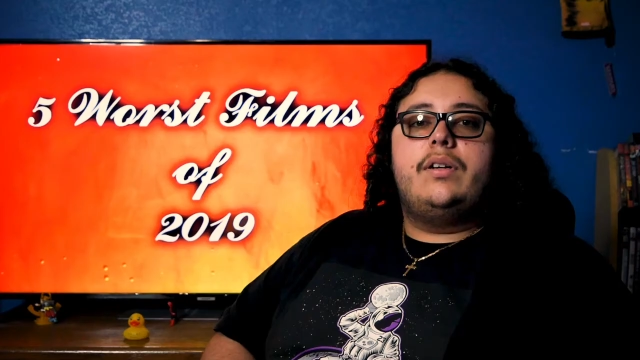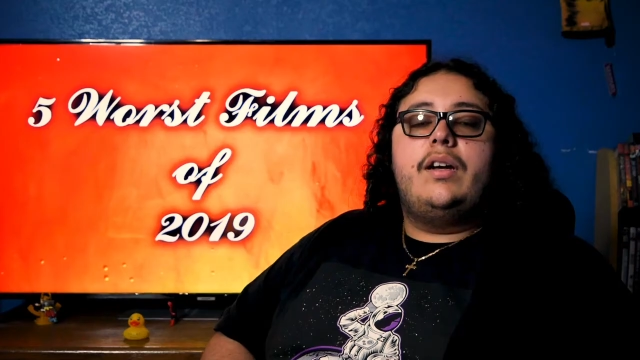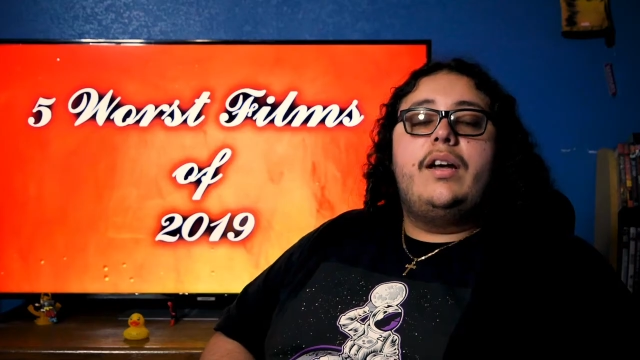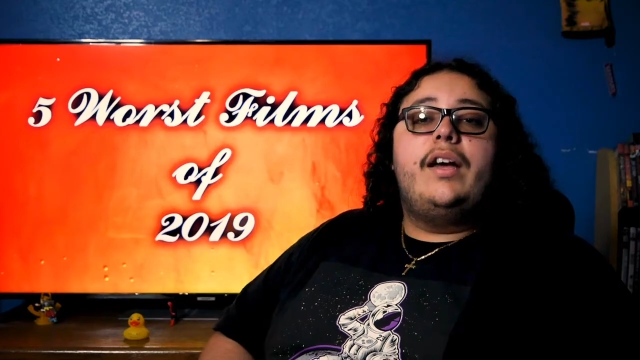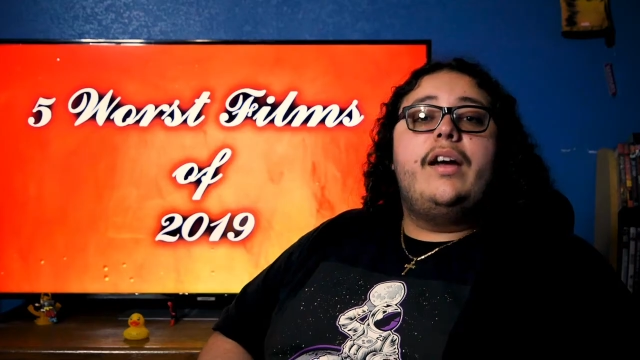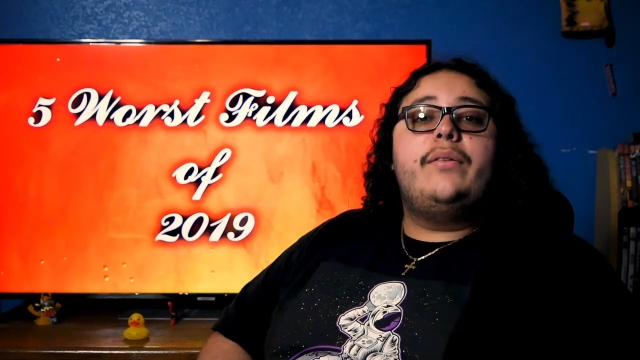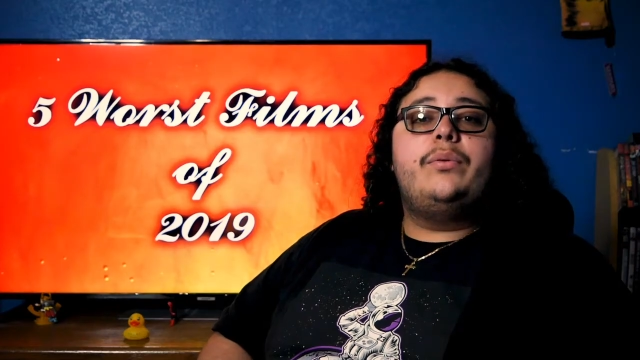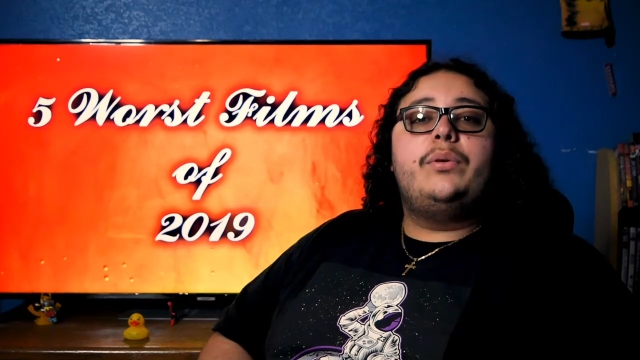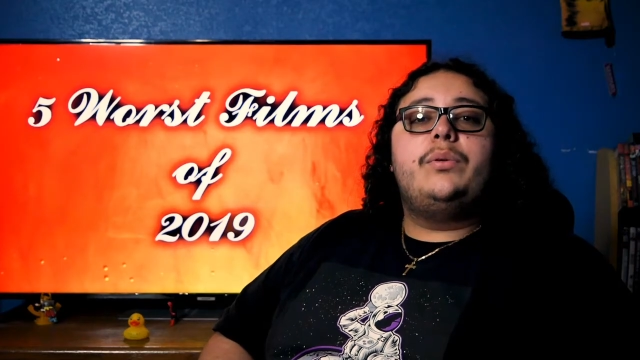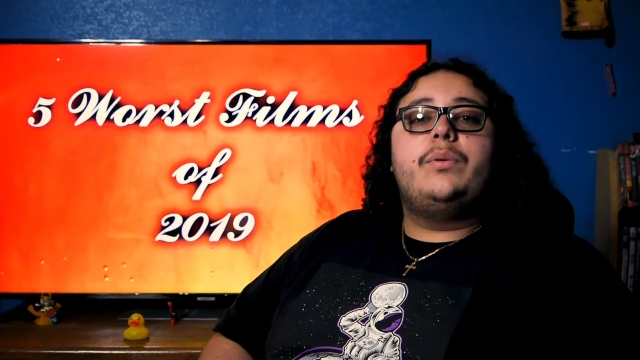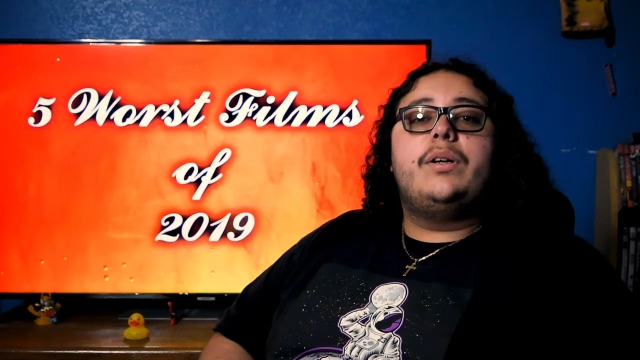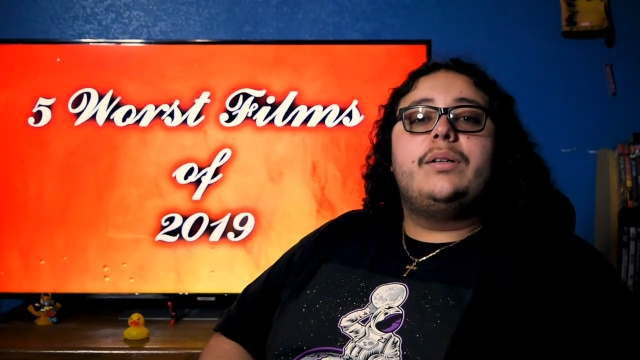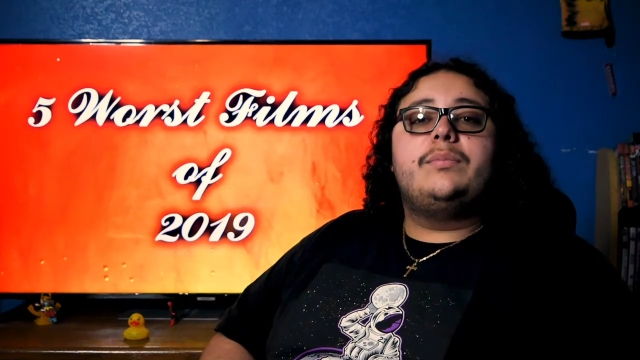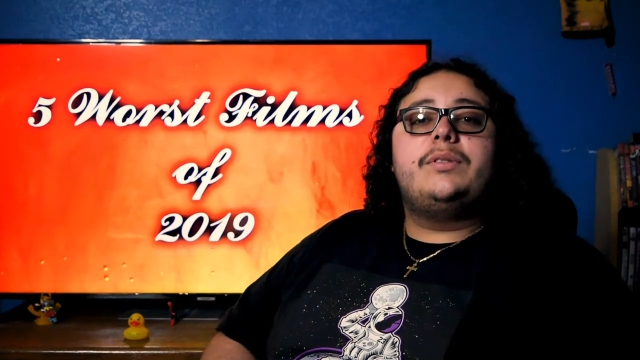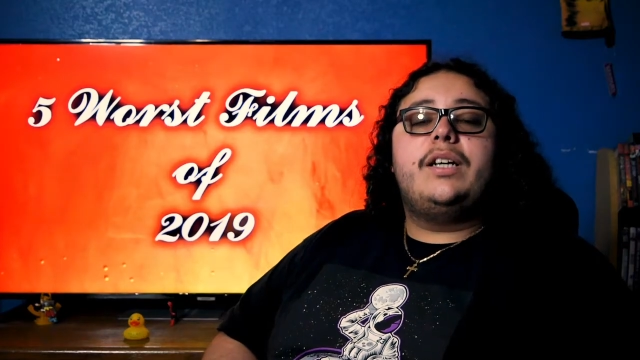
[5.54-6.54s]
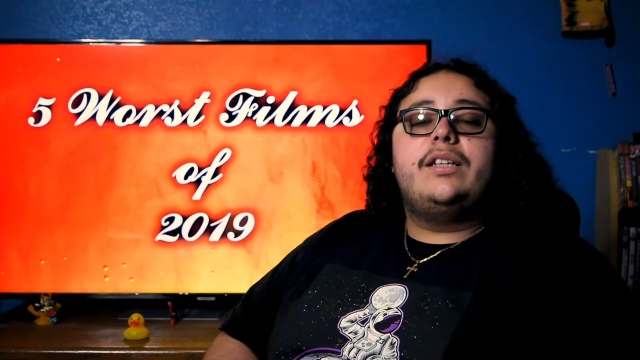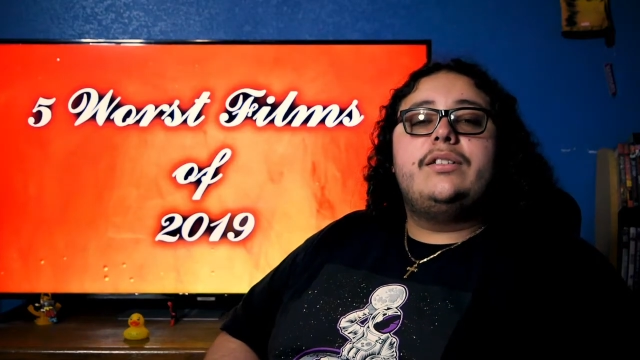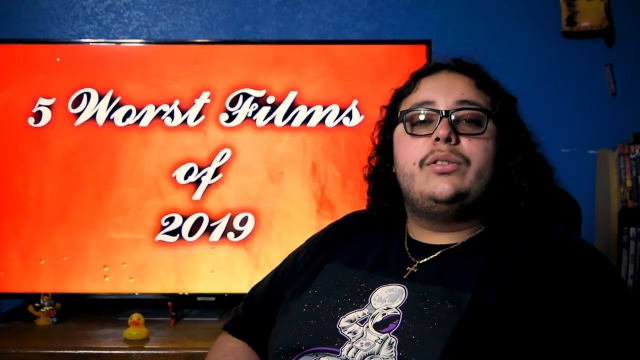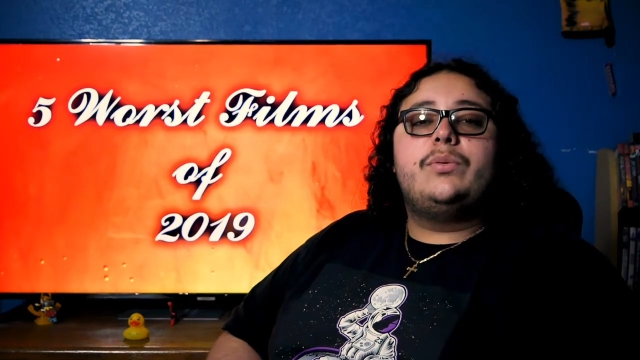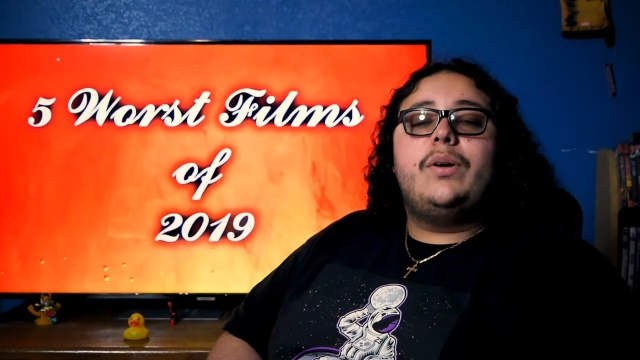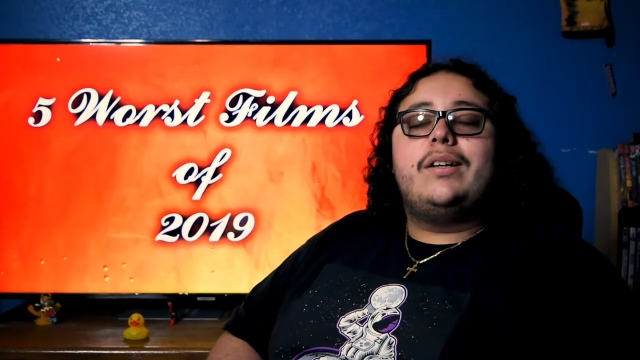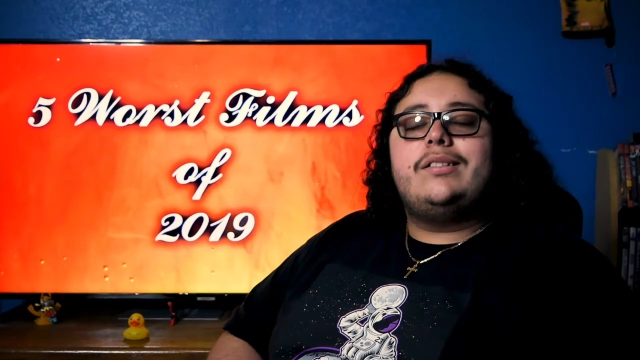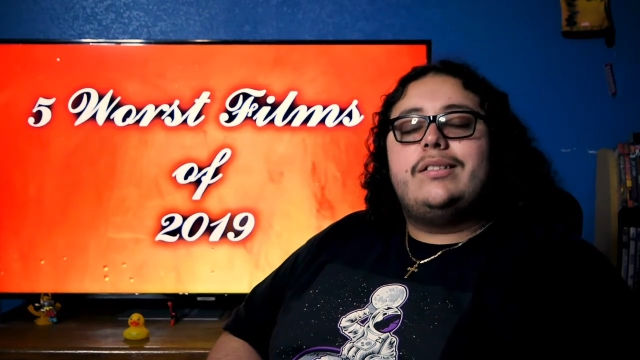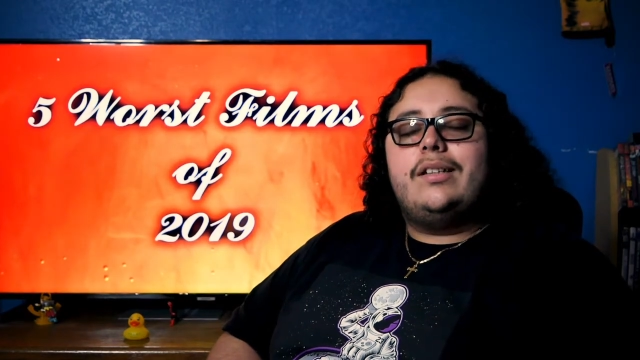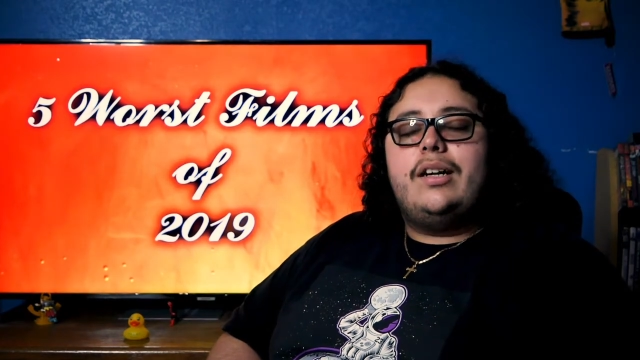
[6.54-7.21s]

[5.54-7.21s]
Hey everyone, welcome to I Just Watched.